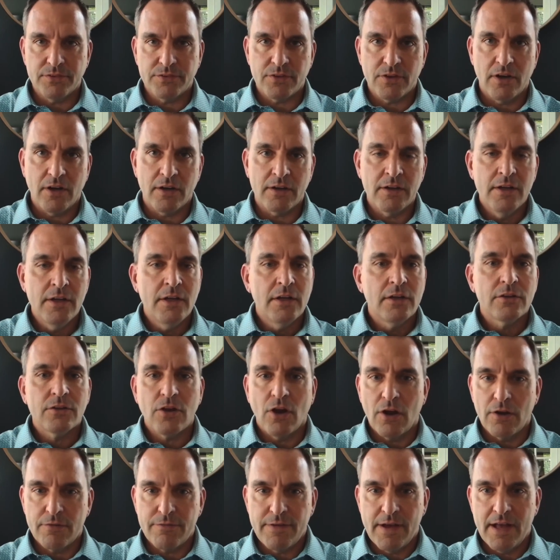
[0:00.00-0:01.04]
talk
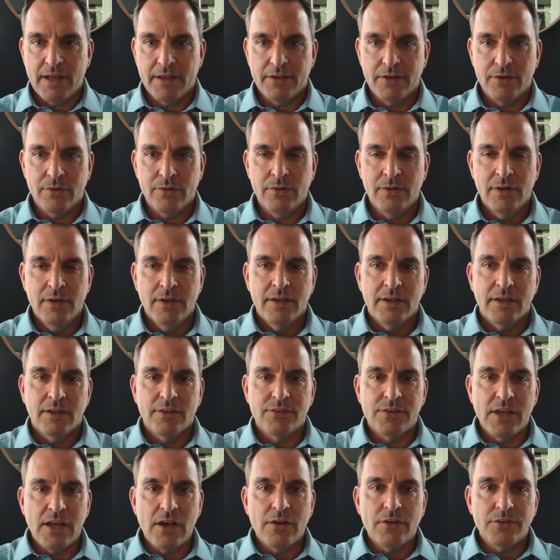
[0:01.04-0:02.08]
value, because
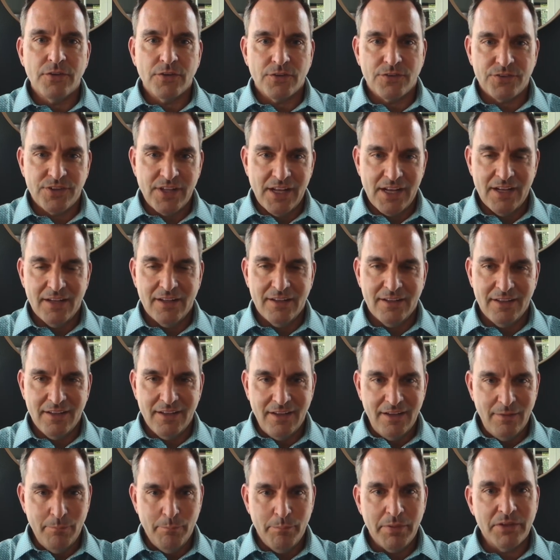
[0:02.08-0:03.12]
they understand
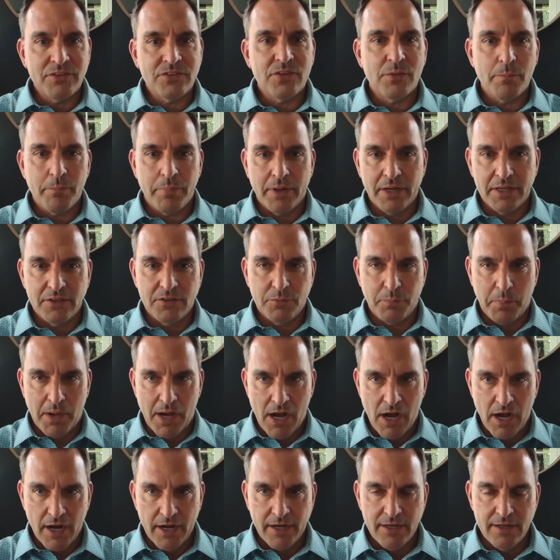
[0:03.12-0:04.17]
the bits and bytes
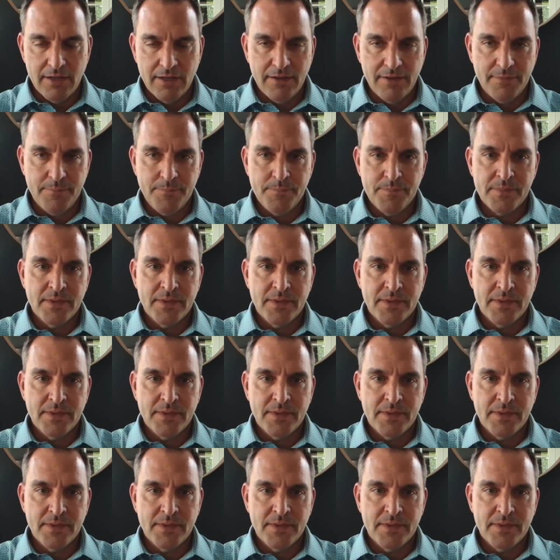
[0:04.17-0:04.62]
behind it,